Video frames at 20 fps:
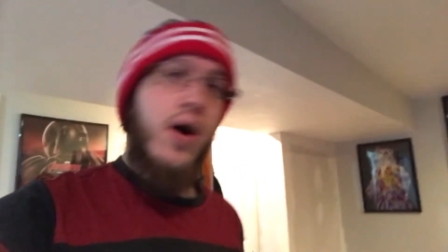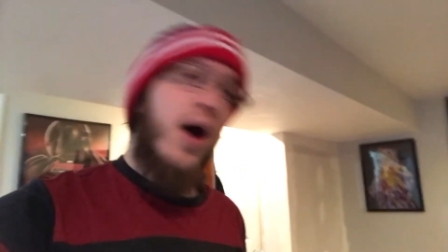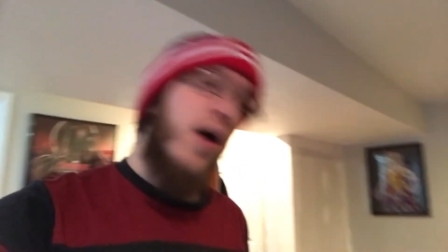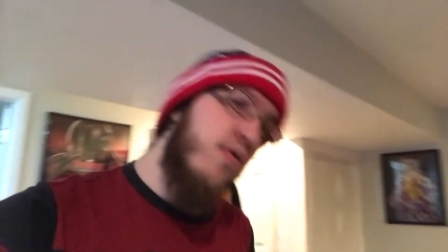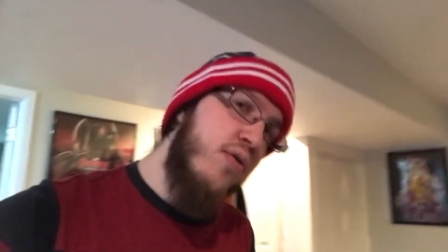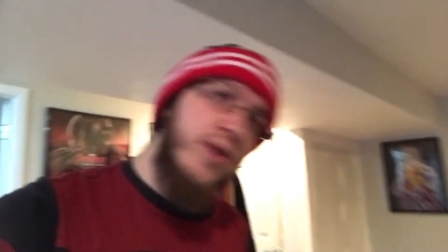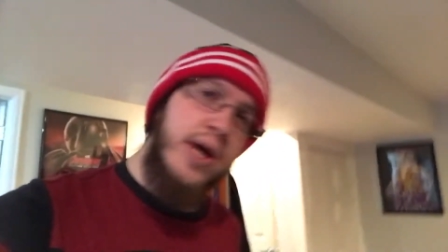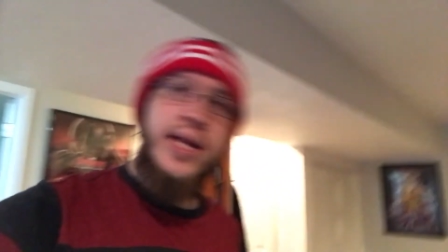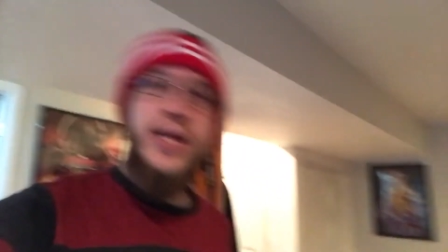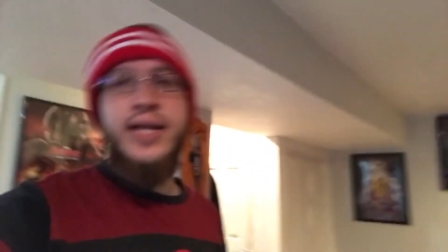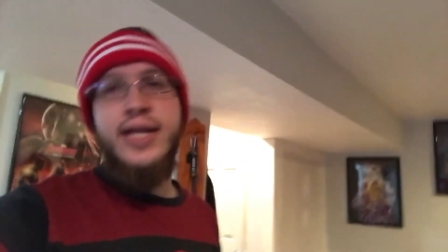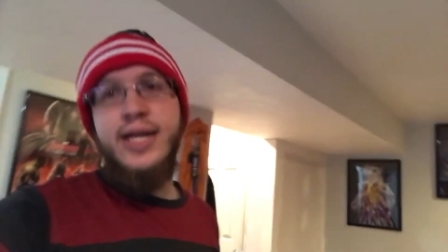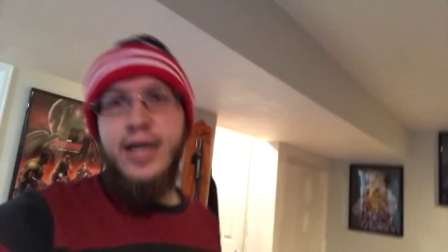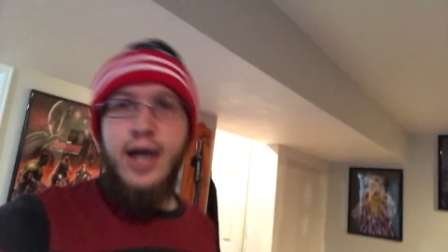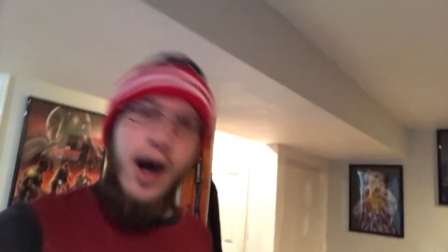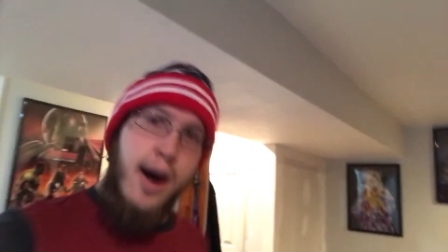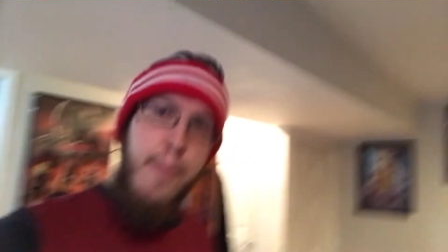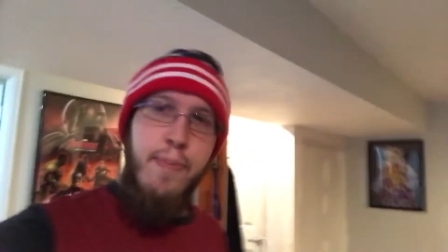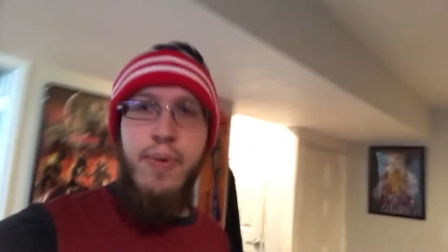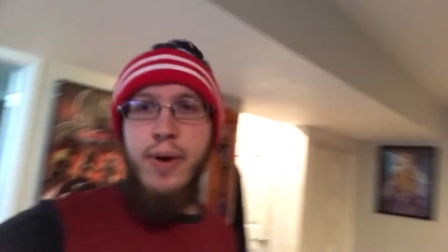I will go ahead and
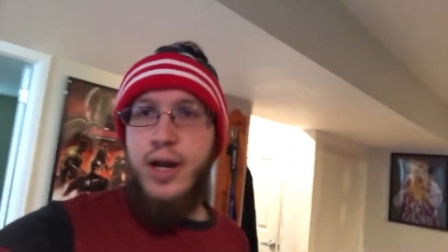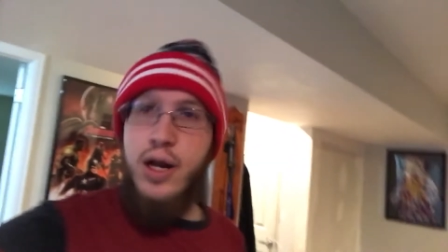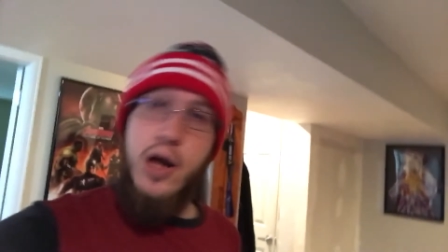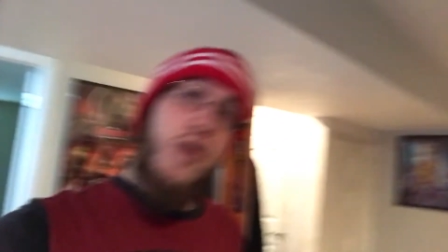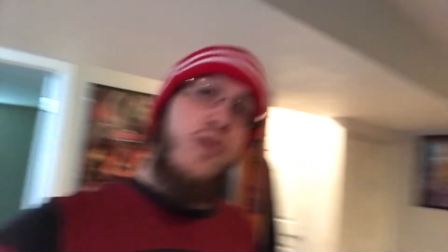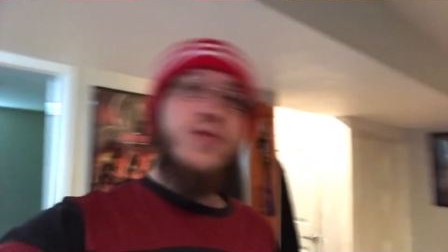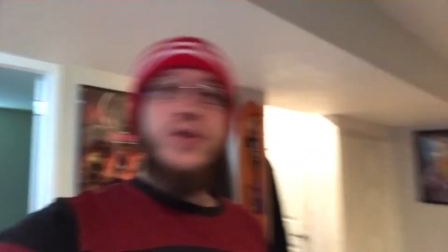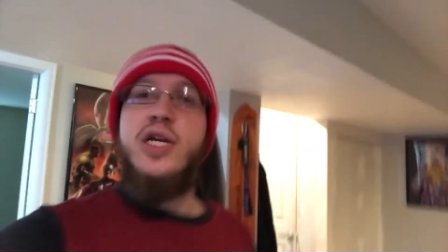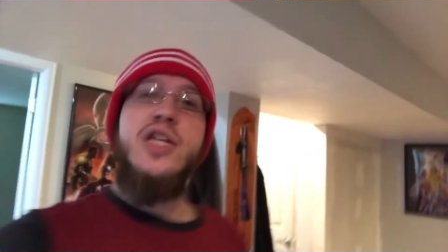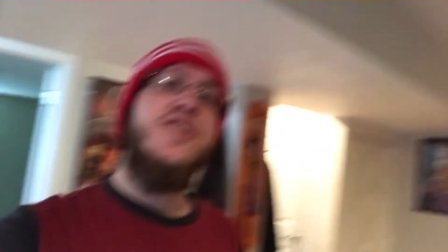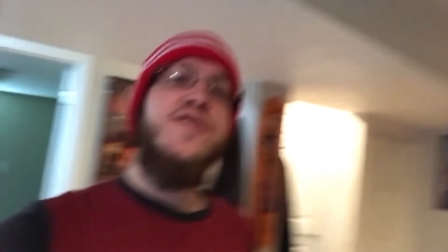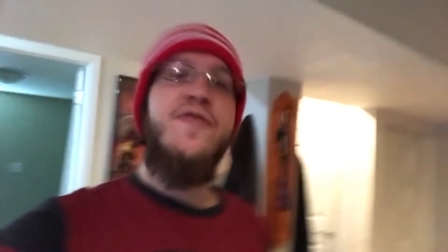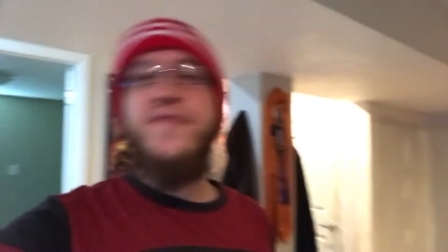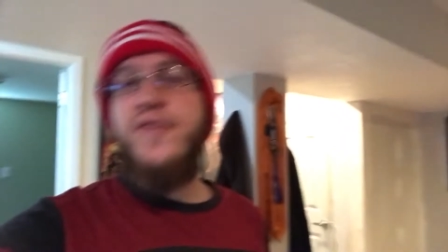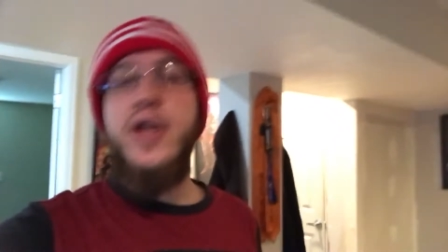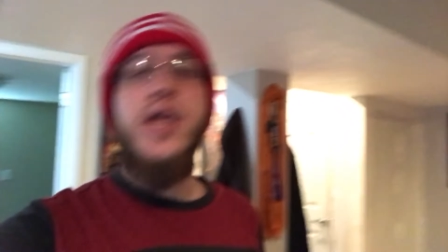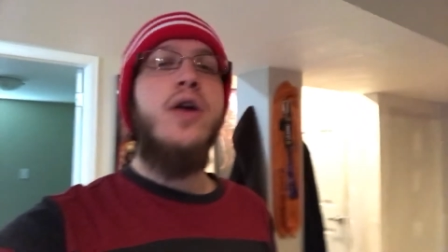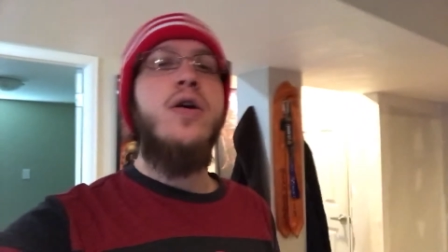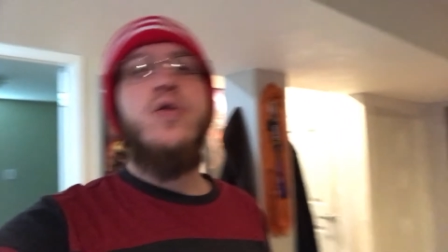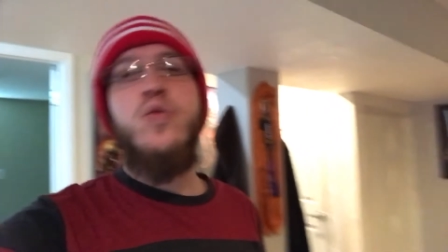upload this
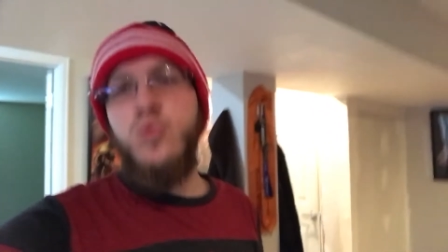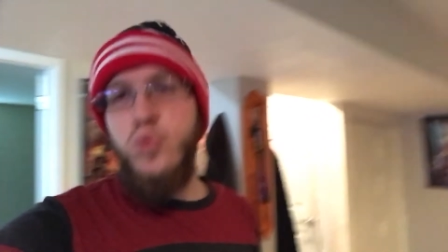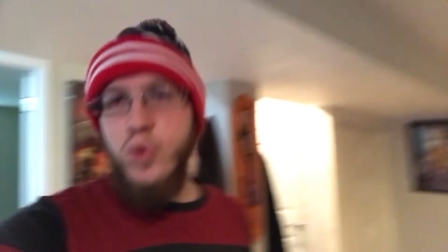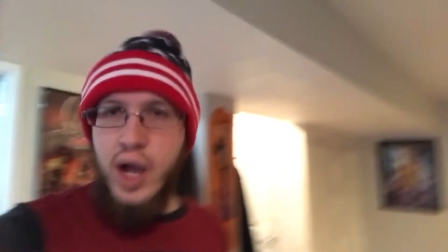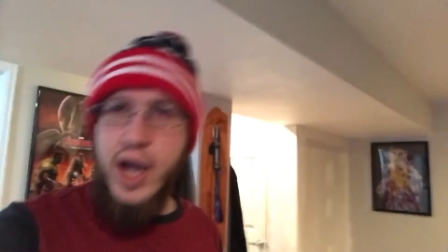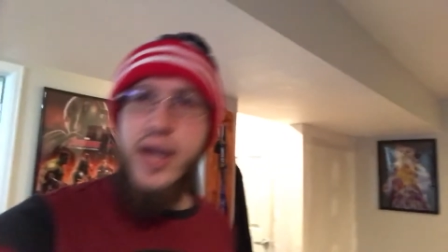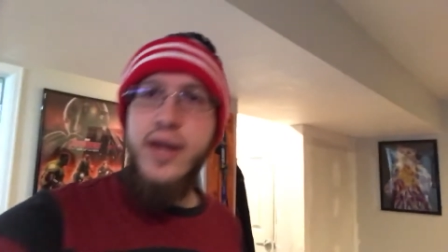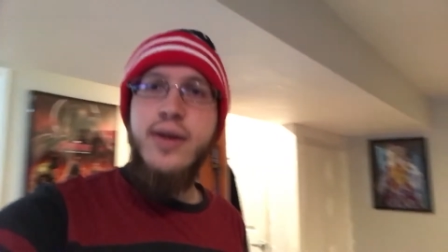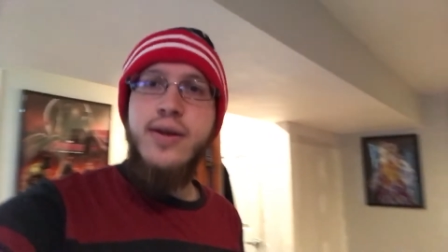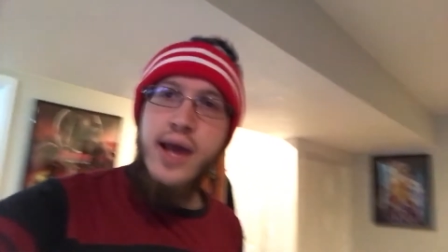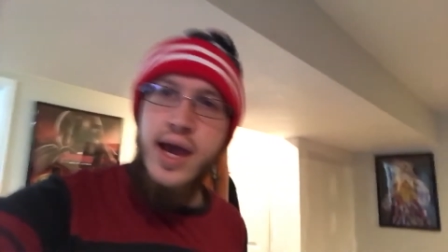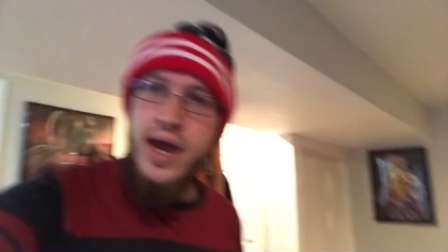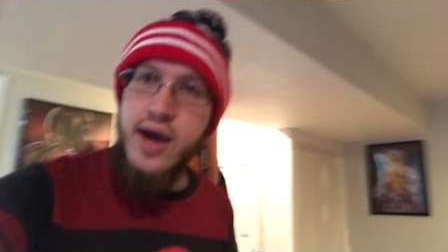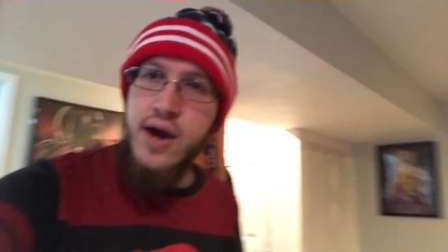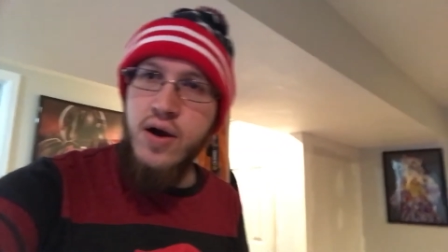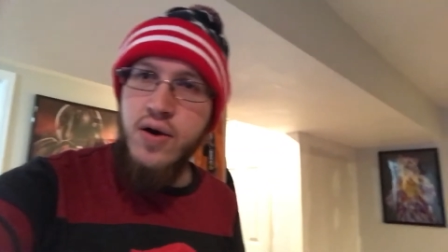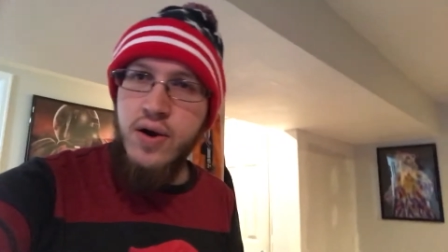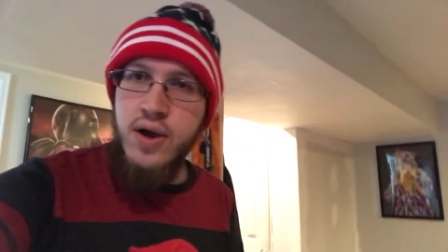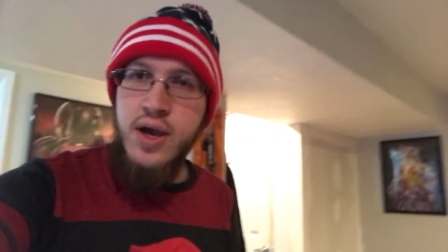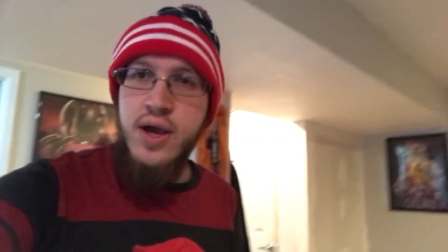video right
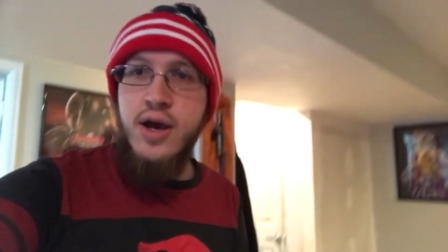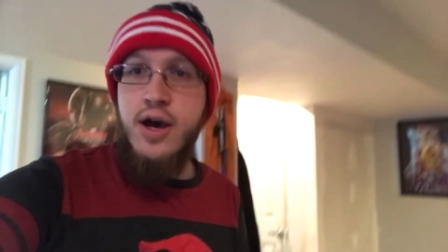now.